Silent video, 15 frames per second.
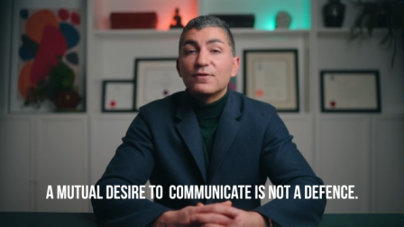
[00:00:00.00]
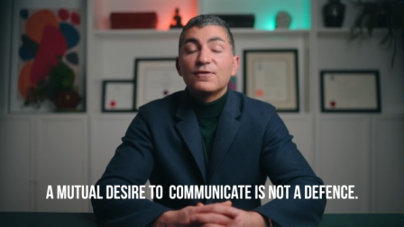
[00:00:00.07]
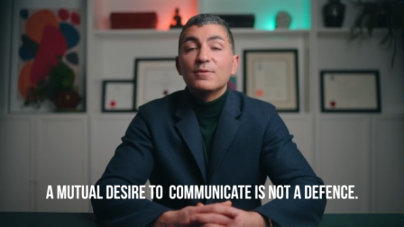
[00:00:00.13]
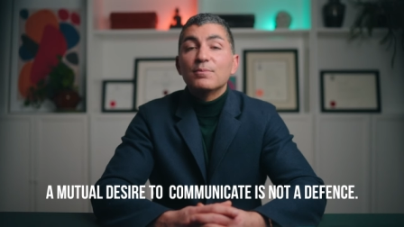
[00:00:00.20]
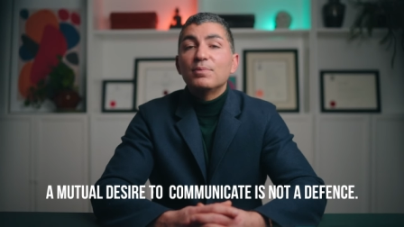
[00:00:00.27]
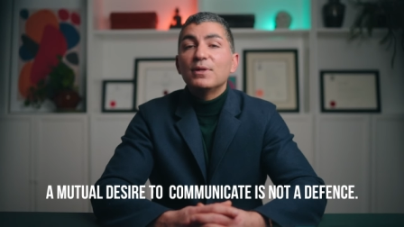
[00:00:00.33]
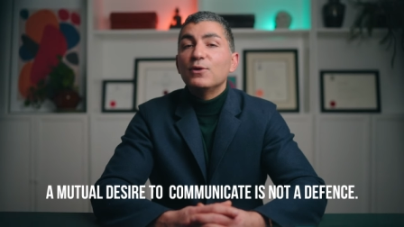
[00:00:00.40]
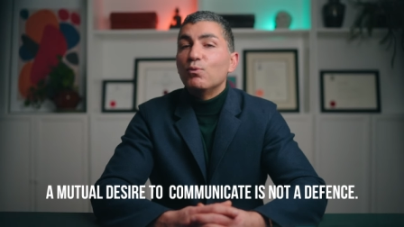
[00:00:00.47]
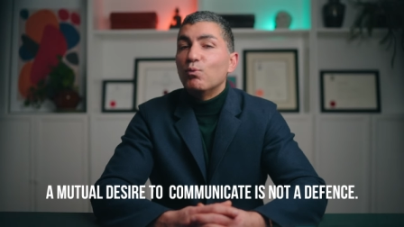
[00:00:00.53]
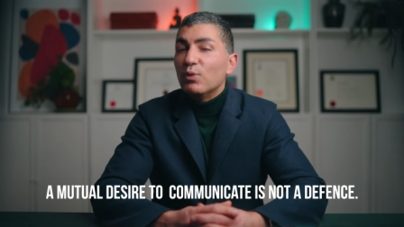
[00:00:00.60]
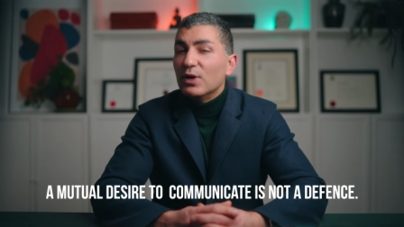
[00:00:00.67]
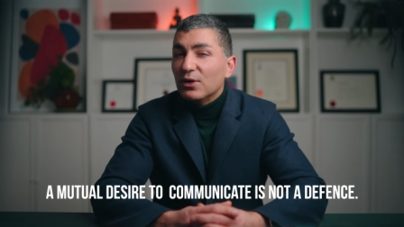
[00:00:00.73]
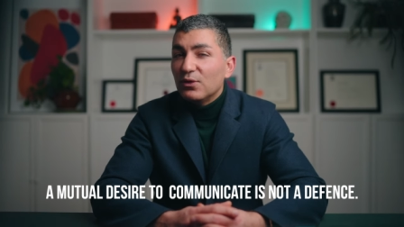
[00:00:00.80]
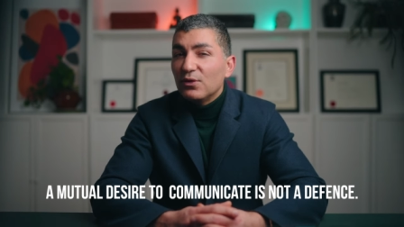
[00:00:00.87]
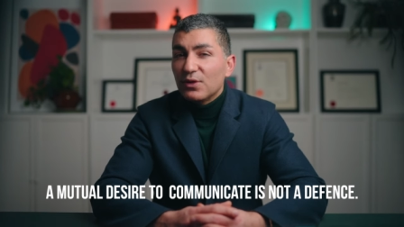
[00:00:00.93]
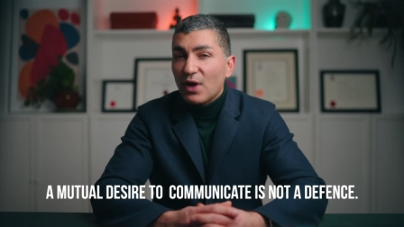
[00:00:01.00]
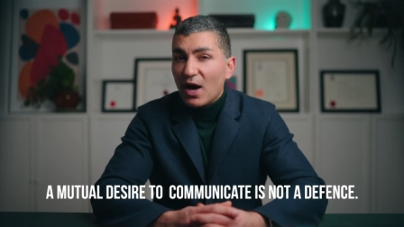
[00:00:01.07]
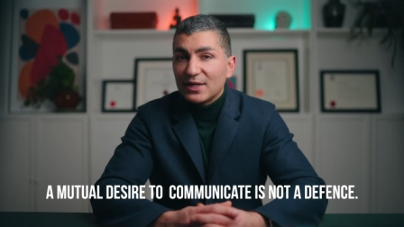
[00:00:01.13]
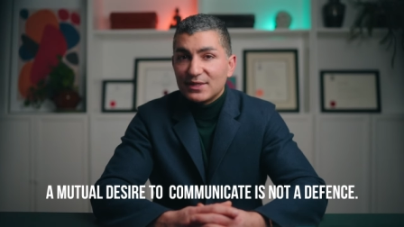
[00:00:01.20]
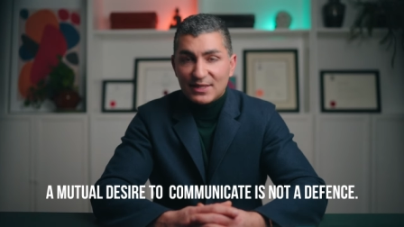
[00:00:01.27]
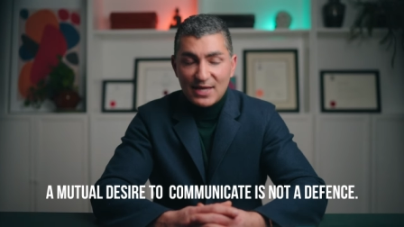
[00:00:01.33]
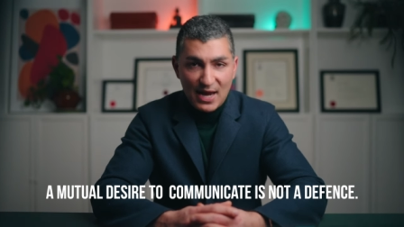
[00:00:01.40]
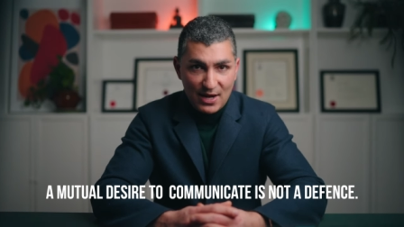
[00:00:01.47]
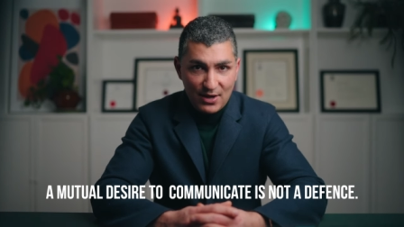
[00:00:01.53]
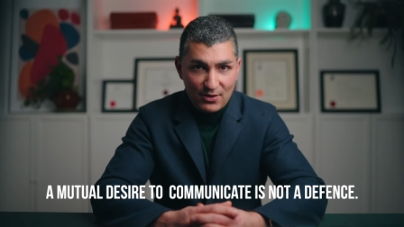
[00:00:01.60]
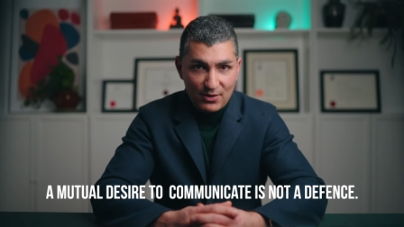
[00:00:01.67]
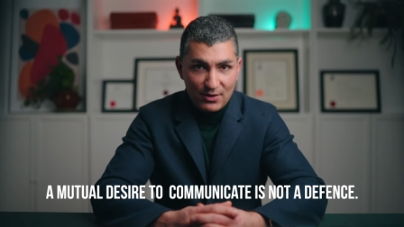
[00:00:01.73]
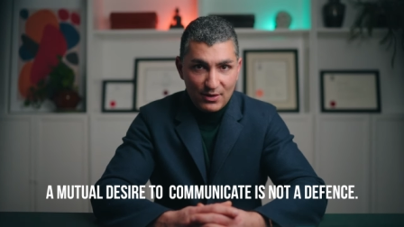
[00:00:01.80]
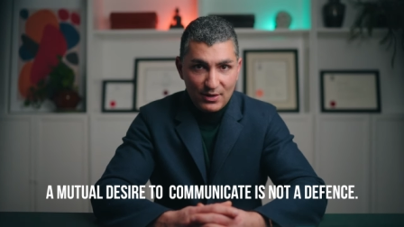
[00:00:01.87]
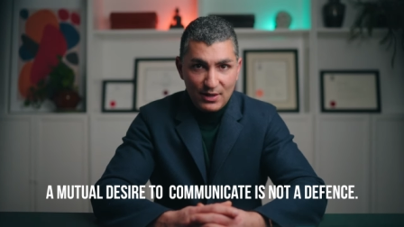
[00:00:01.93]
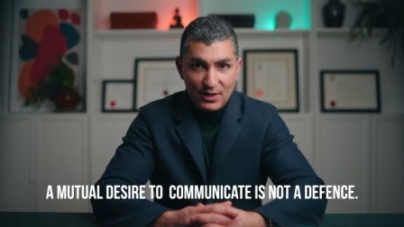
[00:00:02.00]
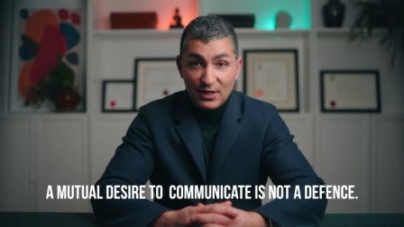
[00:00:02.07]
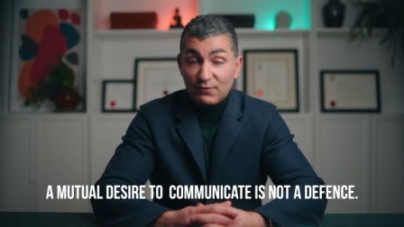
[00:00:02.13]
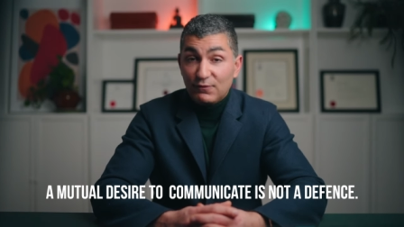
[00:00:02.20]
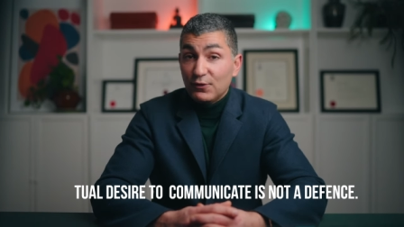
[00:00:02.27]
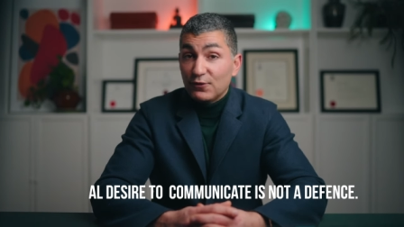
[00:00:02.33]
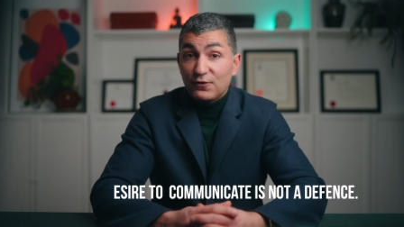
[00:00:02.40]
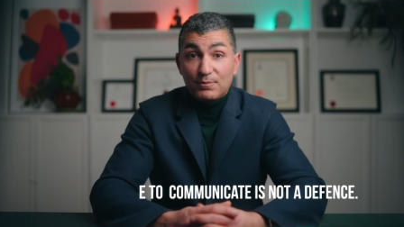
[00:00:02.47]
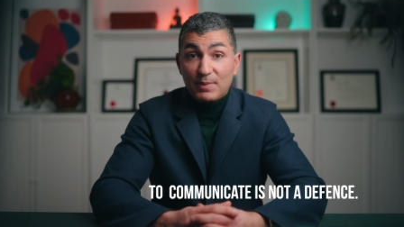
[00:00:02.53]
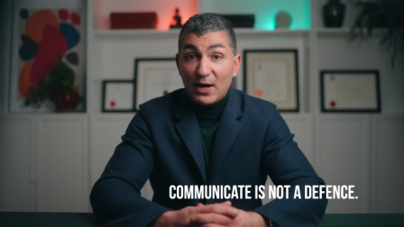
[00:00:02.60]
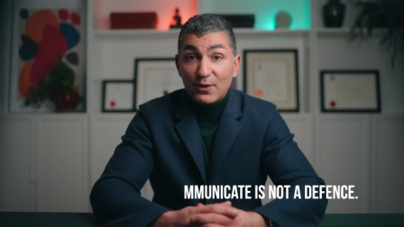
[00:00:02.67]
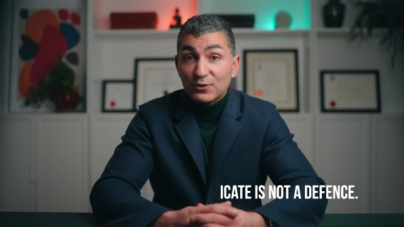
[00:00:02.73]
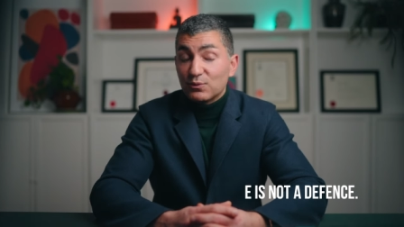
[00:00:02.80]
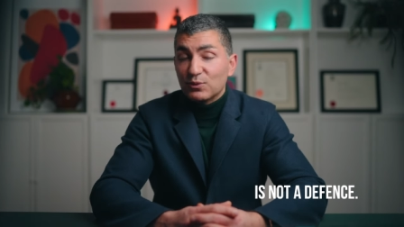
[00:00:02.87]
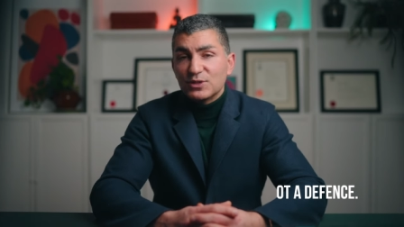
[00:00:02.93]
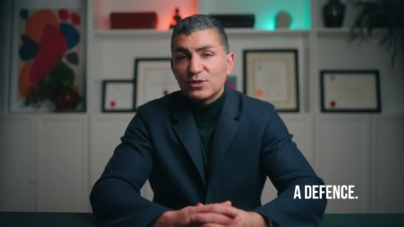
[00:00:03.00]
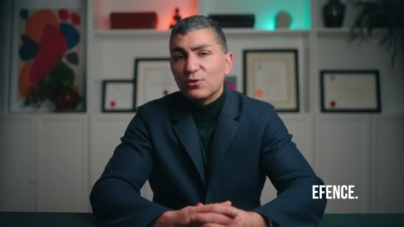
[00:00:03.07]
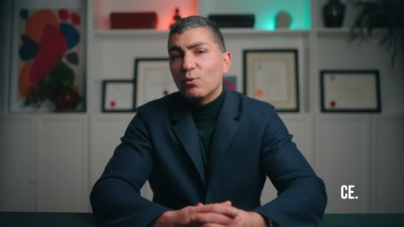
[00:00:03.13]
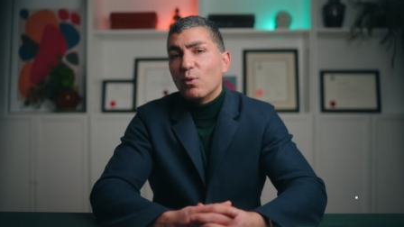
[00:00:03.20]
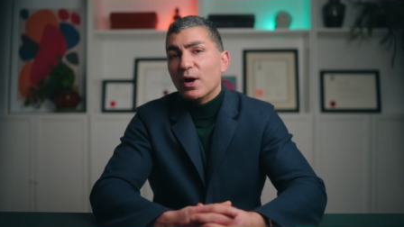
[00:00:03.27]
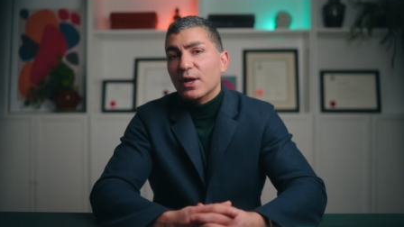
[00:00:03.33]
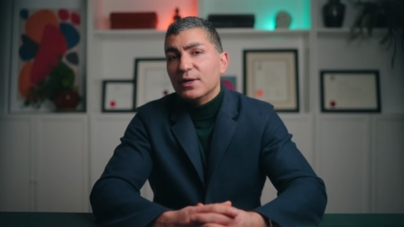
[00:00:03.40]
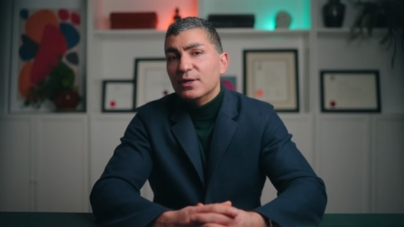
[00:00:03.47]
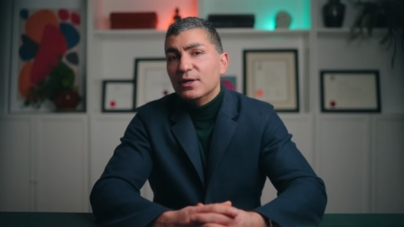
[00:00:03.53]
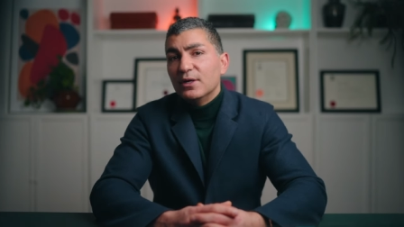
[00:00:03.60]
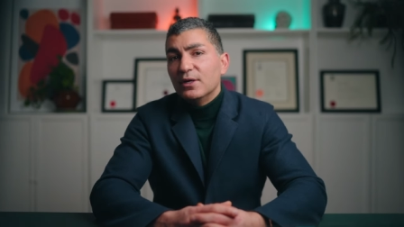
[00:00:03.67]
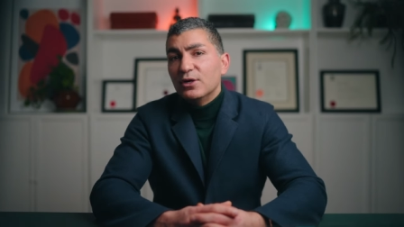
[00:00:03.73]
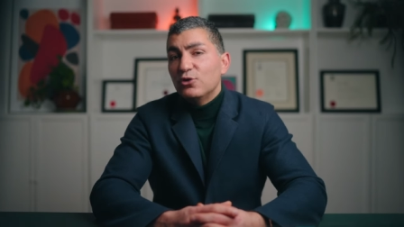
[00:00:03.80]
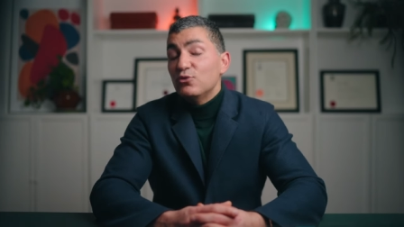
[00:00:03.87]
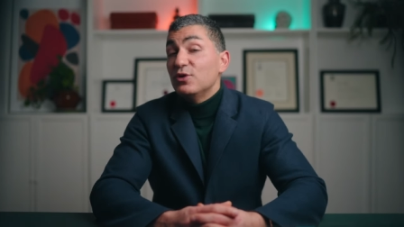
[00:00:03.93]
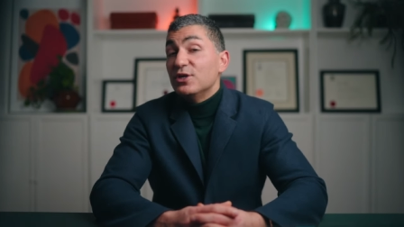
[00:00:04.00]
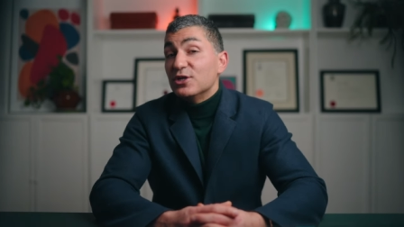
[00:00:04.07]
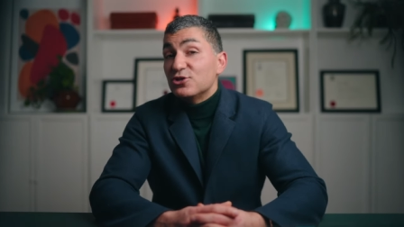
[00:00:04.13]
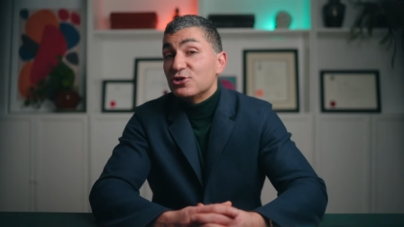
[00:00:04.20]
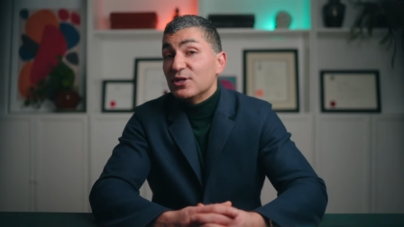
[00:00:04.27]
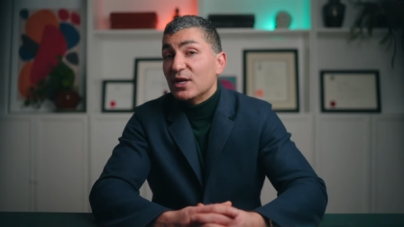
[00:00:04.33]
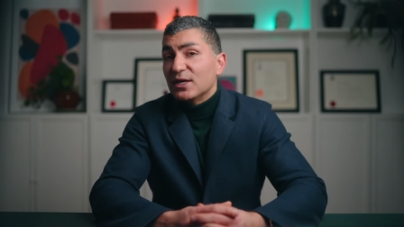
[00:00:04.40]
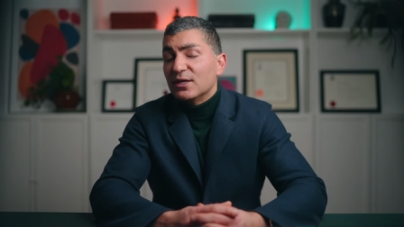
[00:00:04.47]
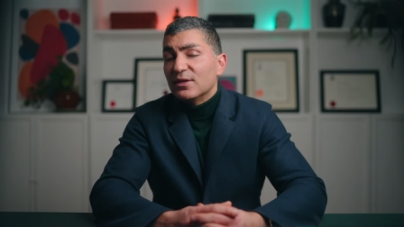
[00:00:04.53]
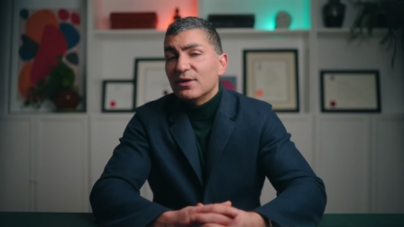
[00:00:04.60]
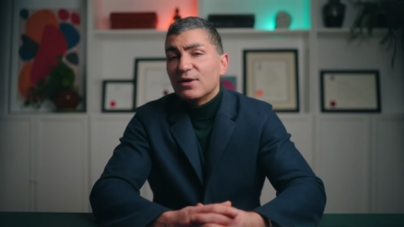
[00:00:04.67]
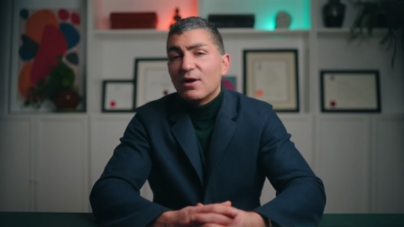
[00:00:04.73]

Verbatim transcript: simply will not care if your spouse was the one who initiated the